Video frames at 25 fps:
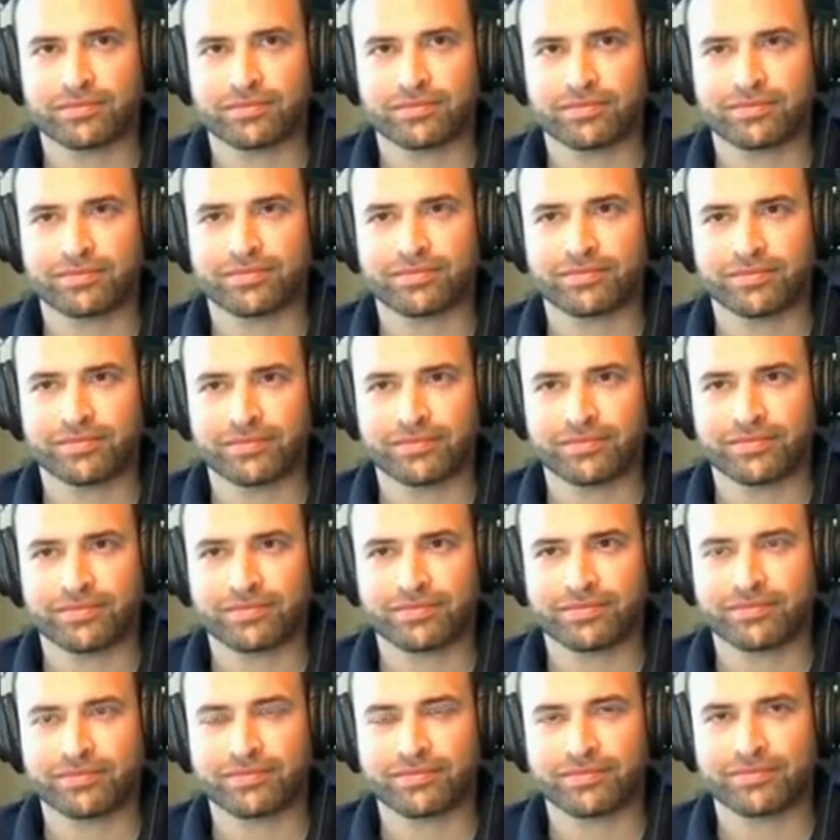
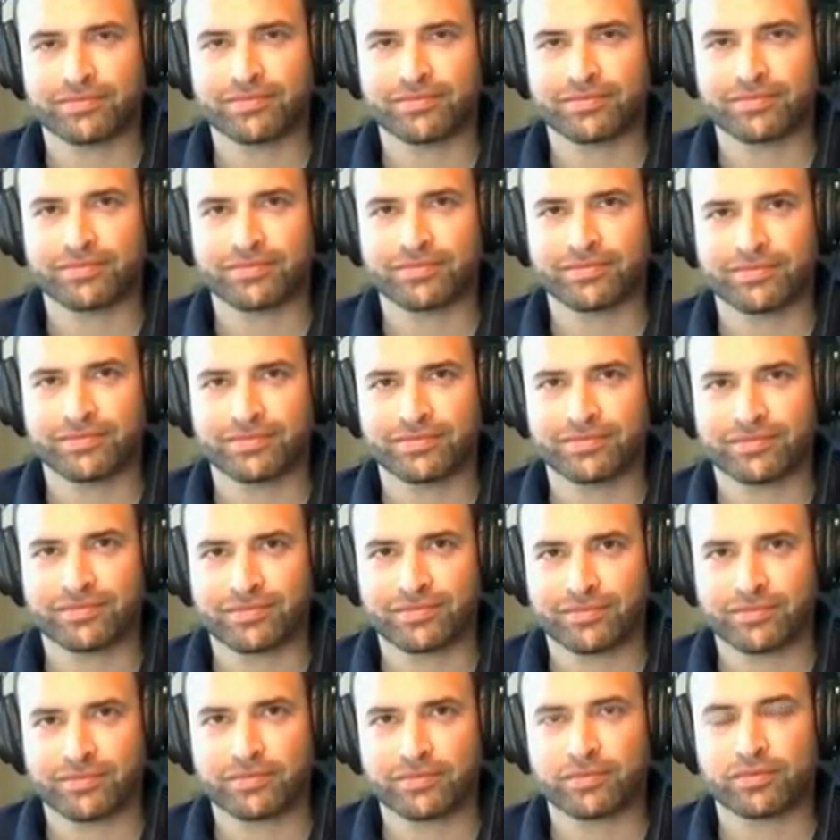
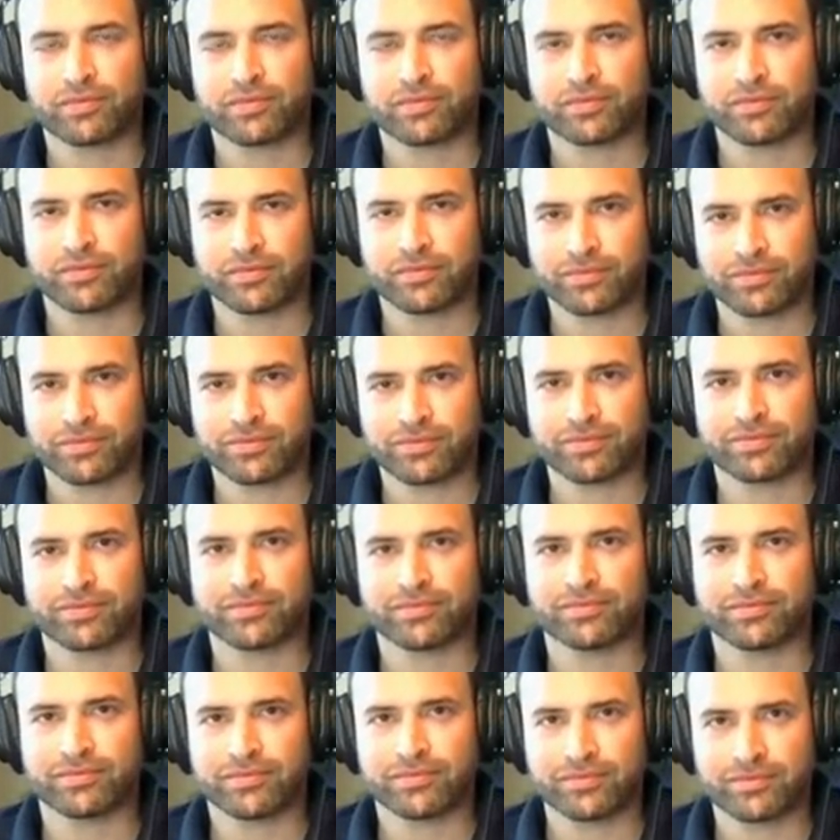
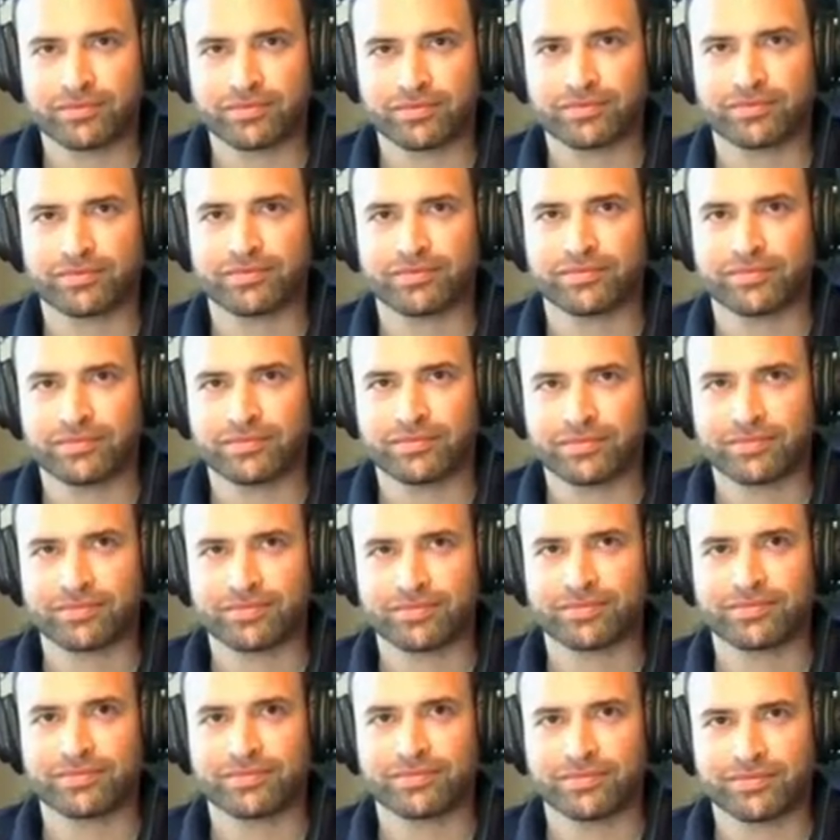
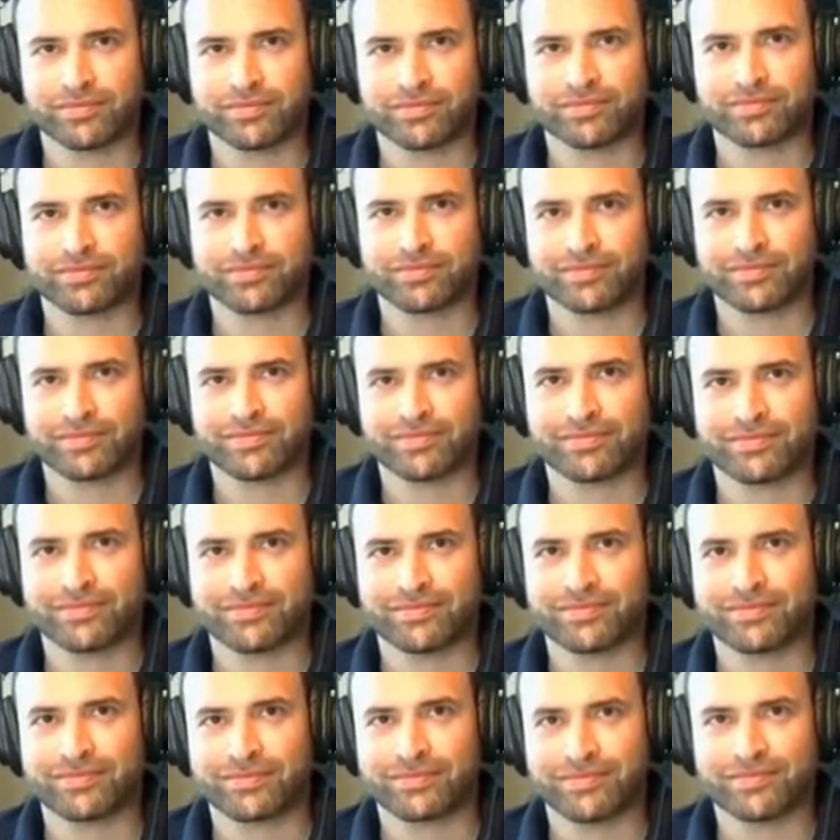
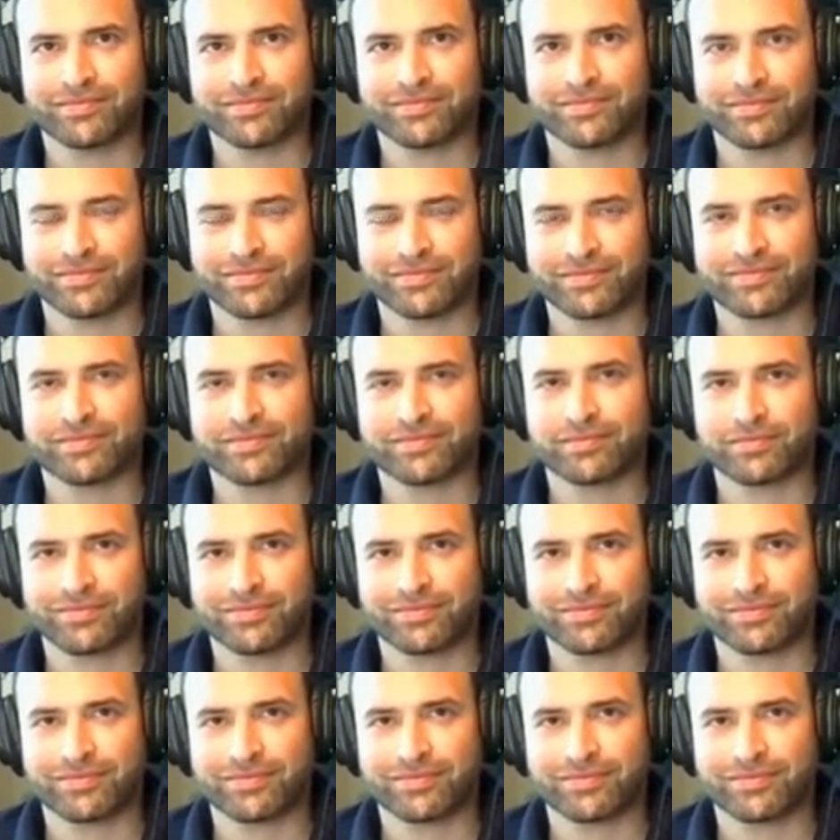This person isn't speaking.